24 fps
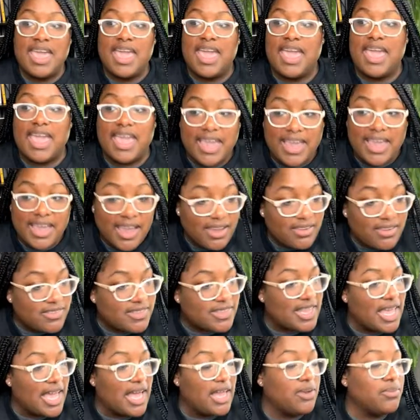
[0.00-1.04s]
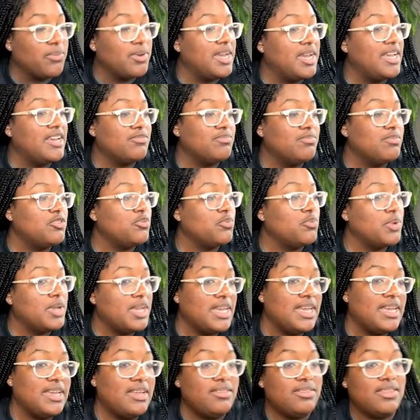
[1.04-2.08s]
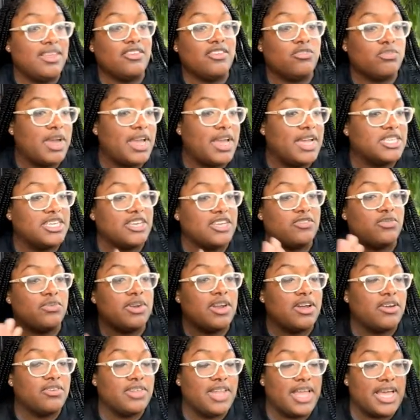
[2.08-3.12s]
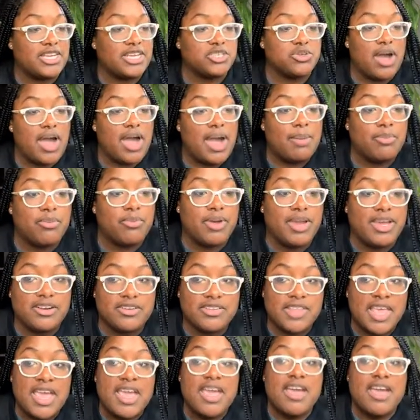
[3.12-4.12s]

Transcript: And salary is between this range. That's what those logical operators.